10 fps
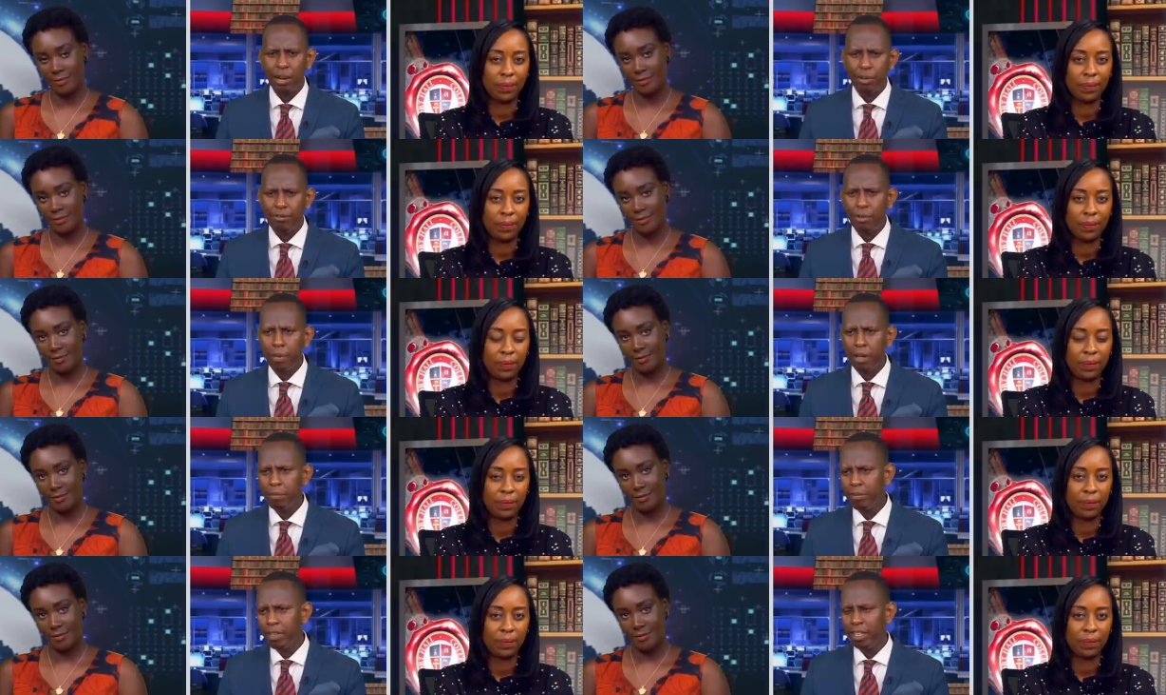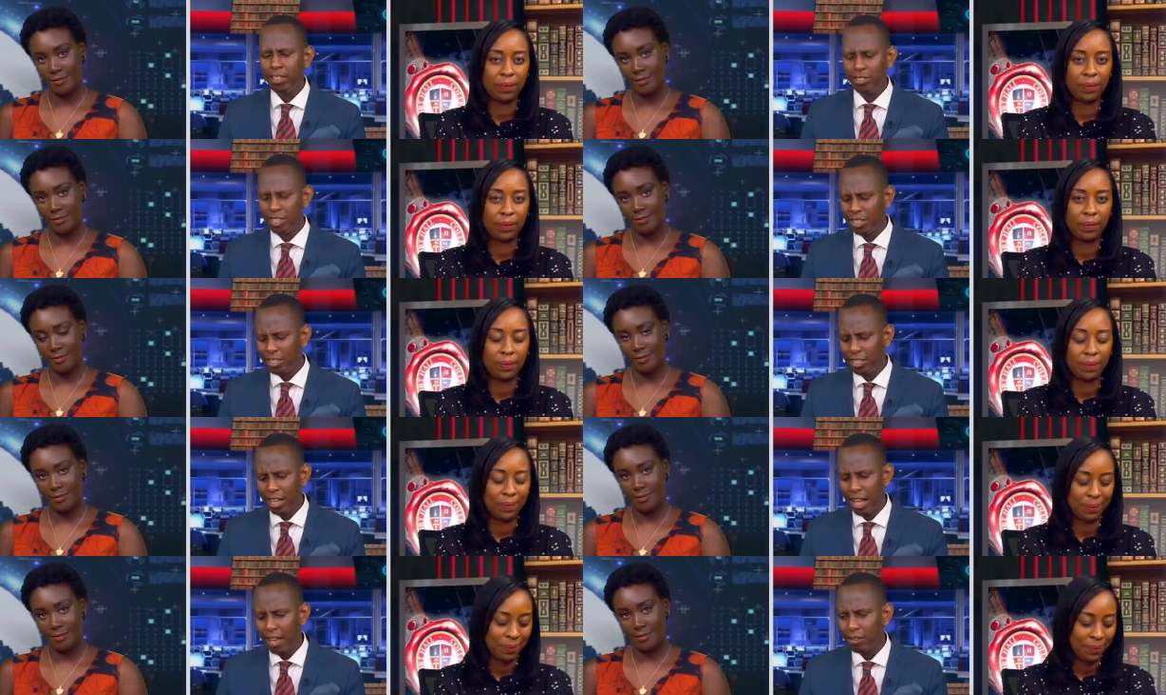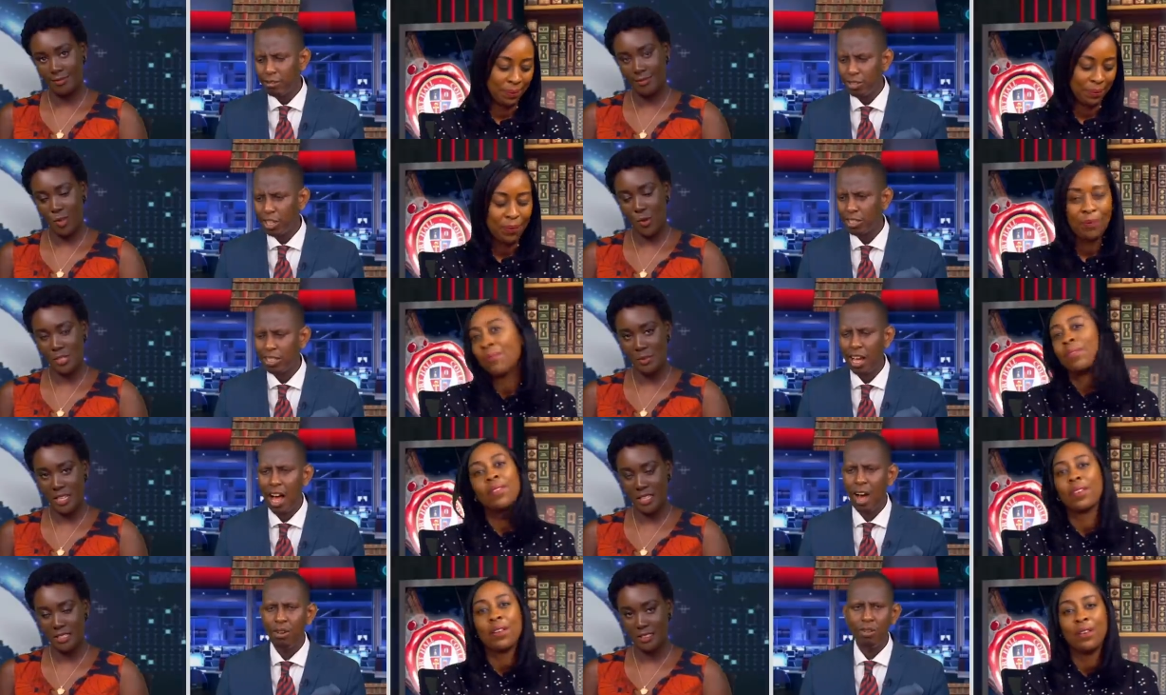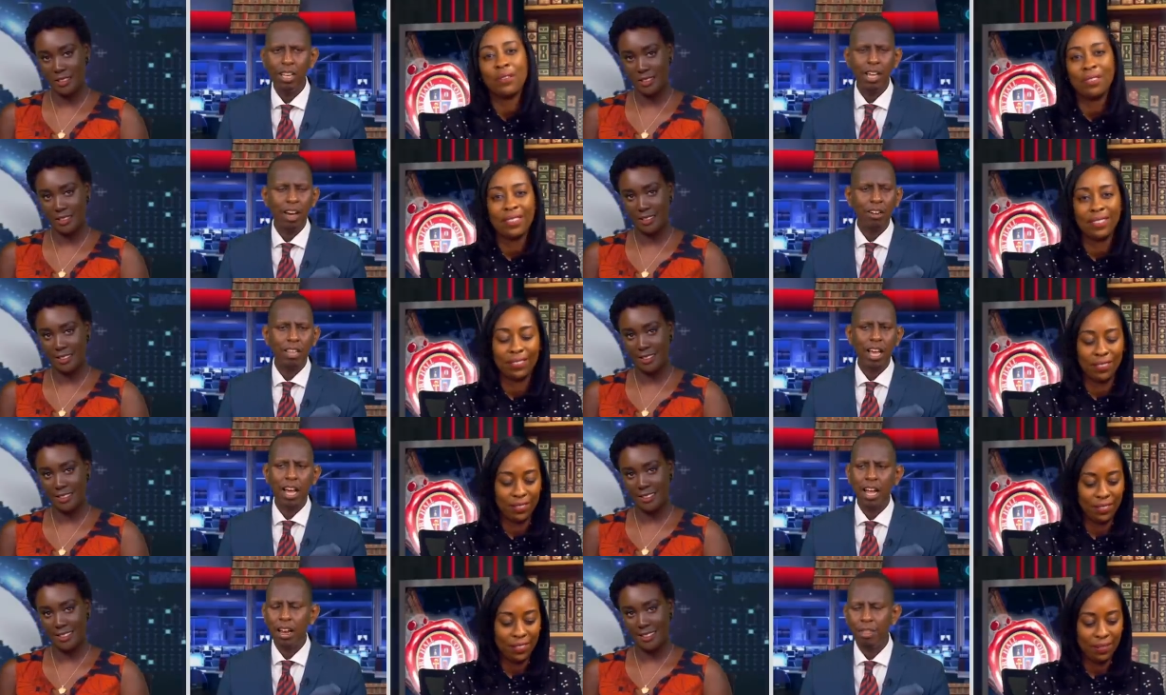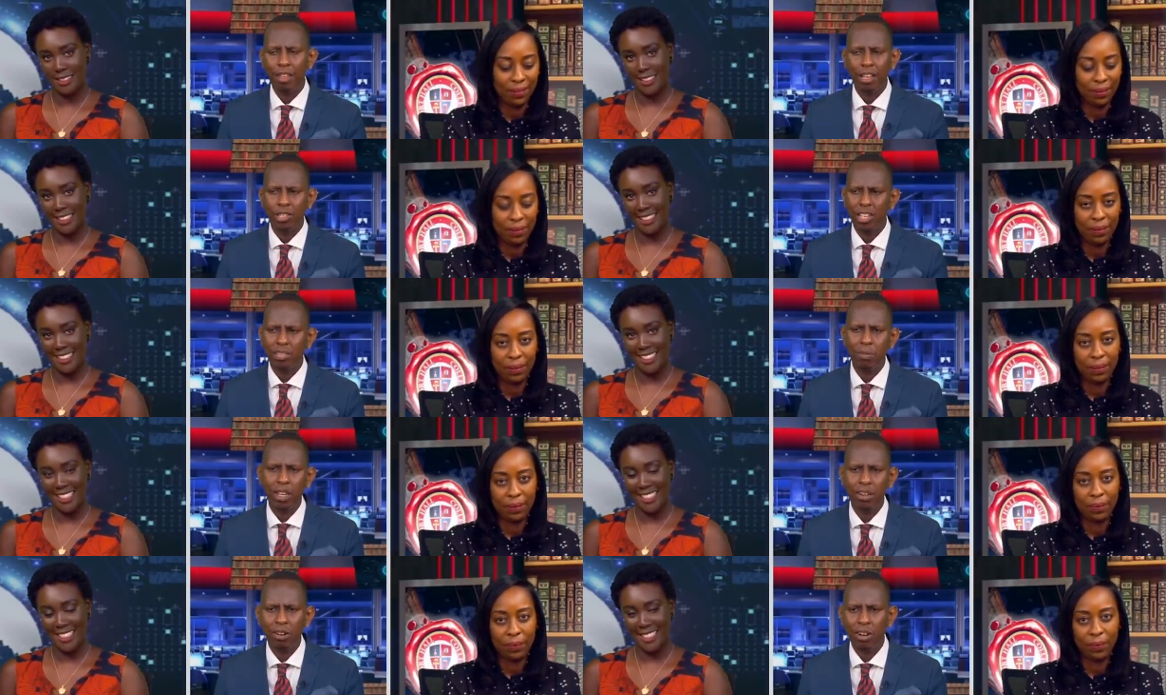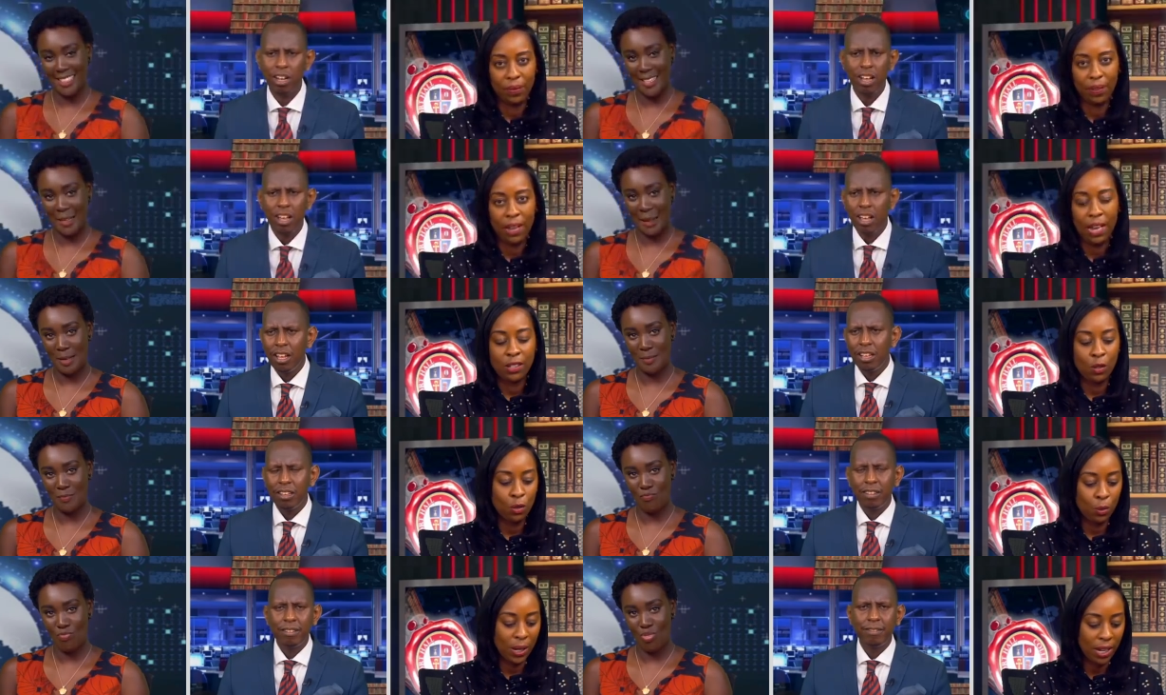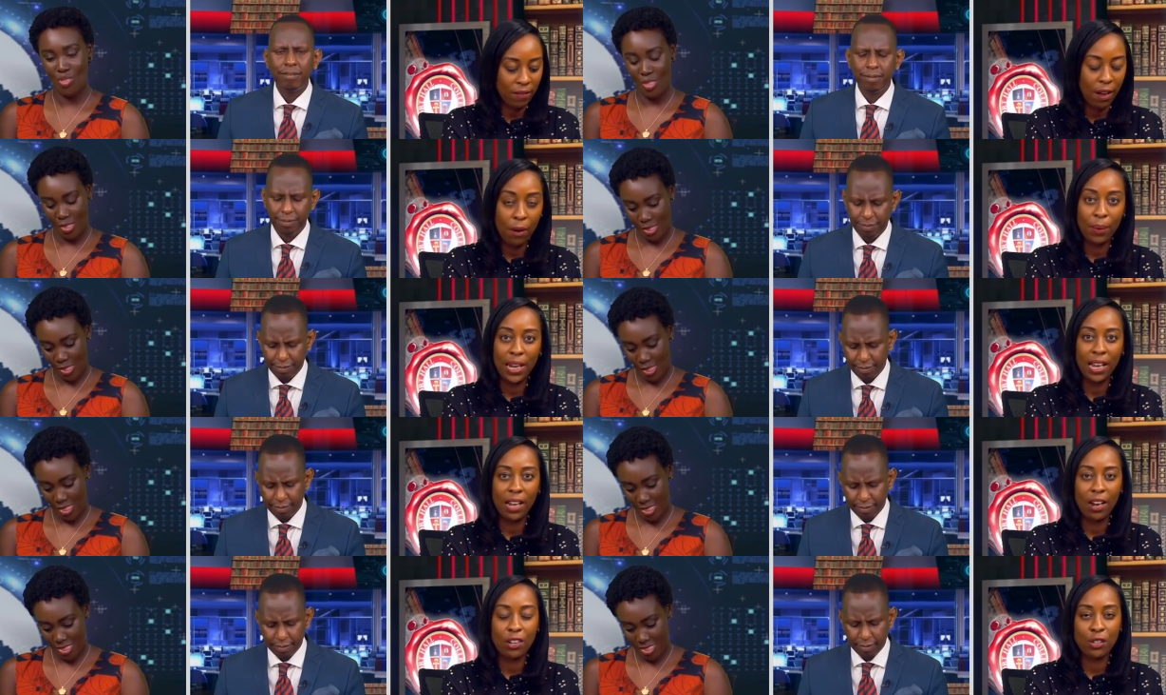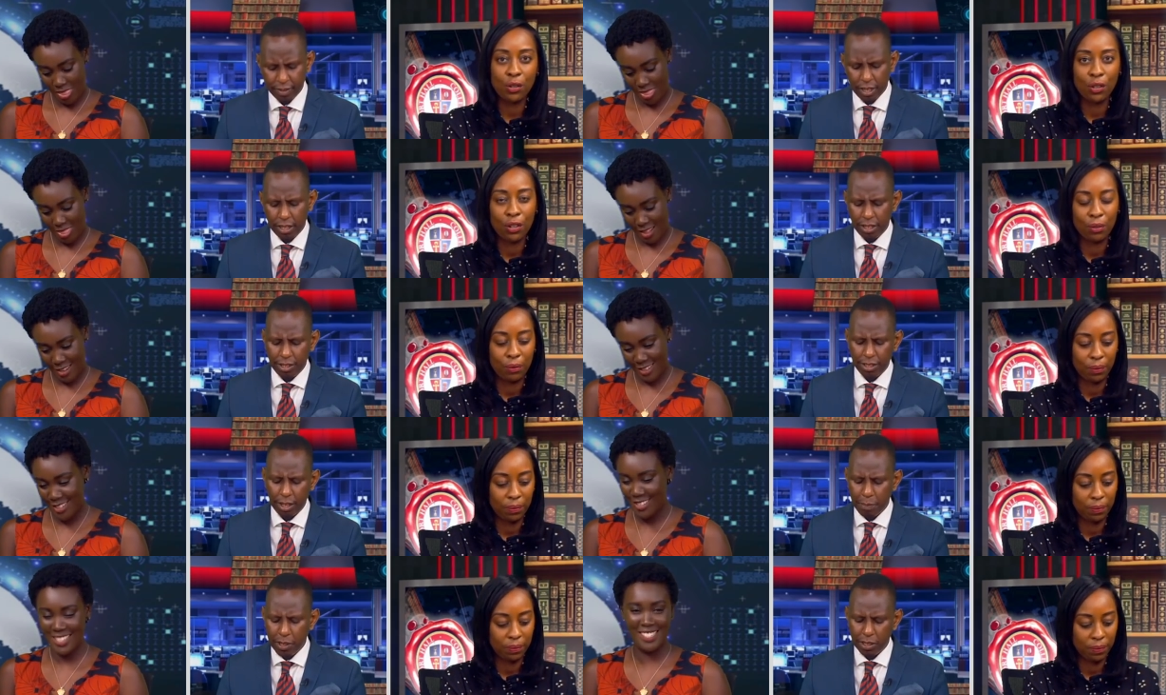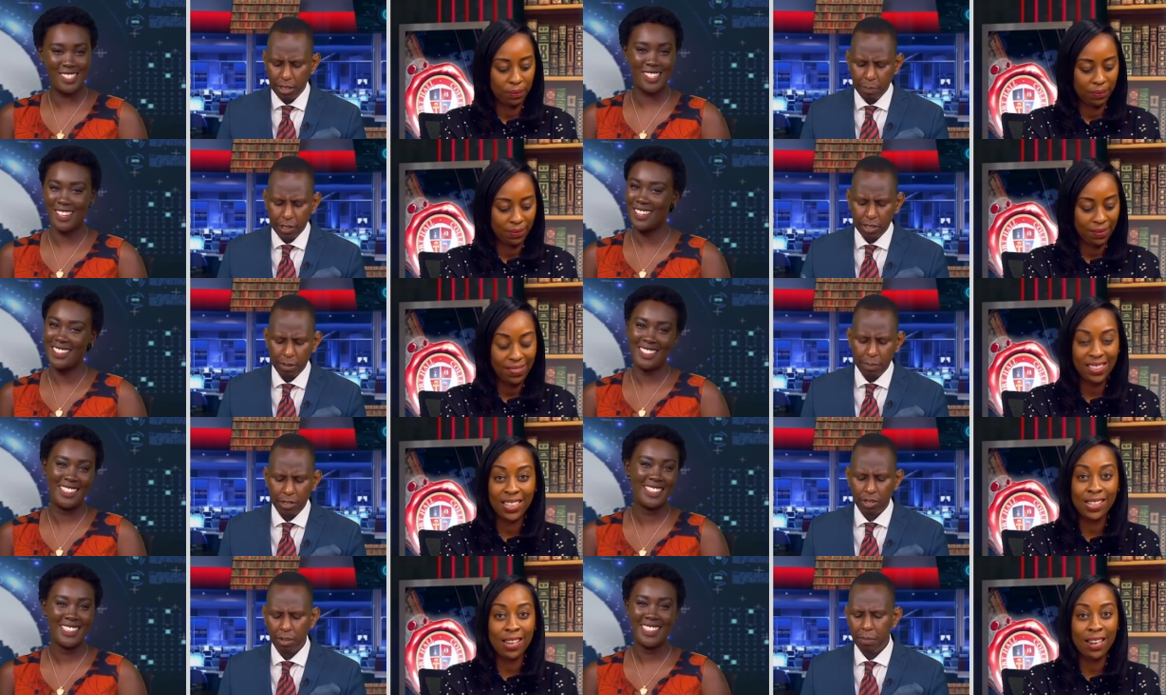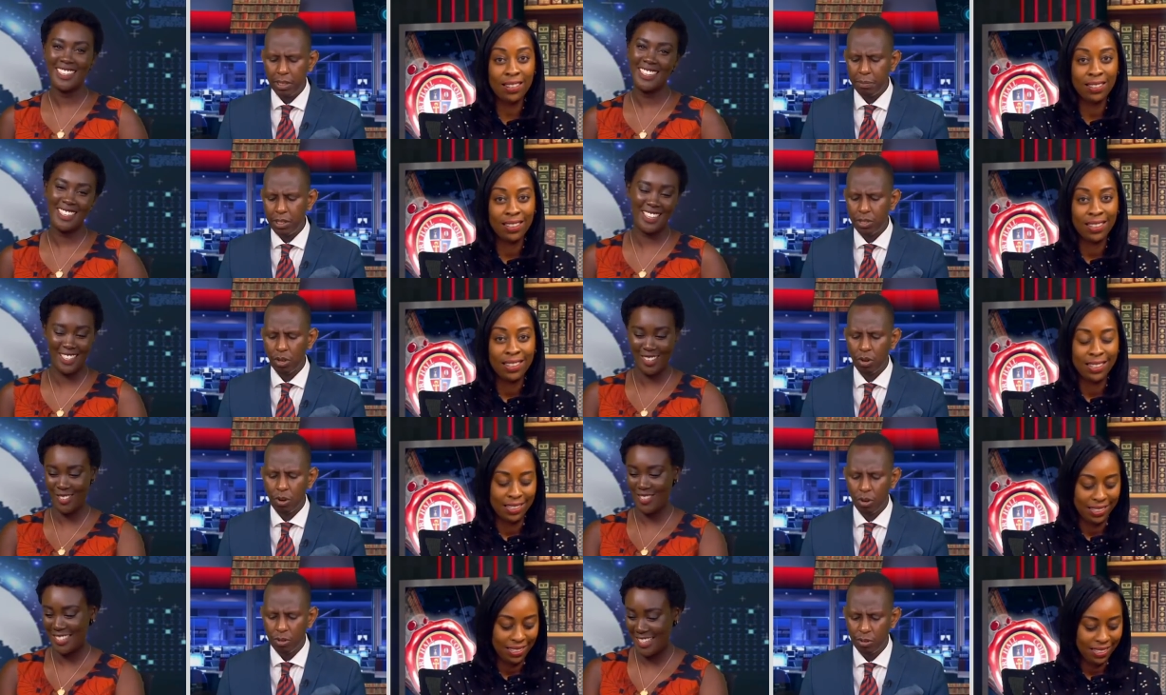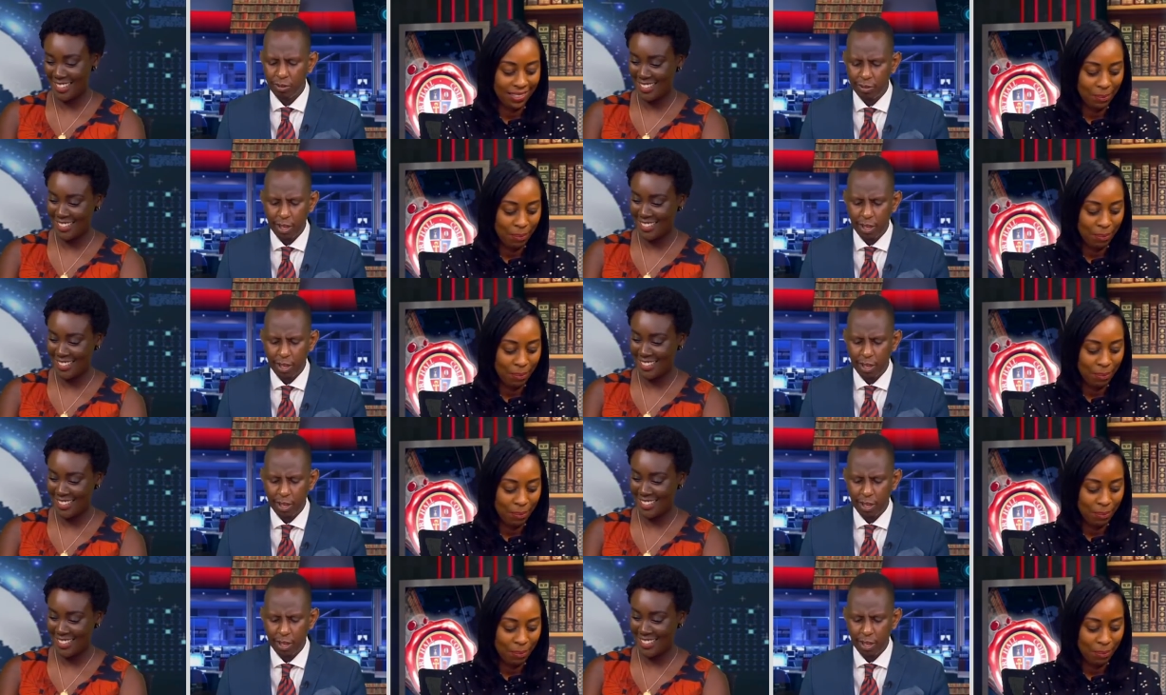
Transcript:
Speaker 1: away from him, him. He's just a guy who's just Noisemaker. howling out there, and I think he should just be ignored. Guys, who do
Speaker 2: we give our winning cartoon?
Speaker 1: This uh, Miss Miss Miss Miss Hundred percent.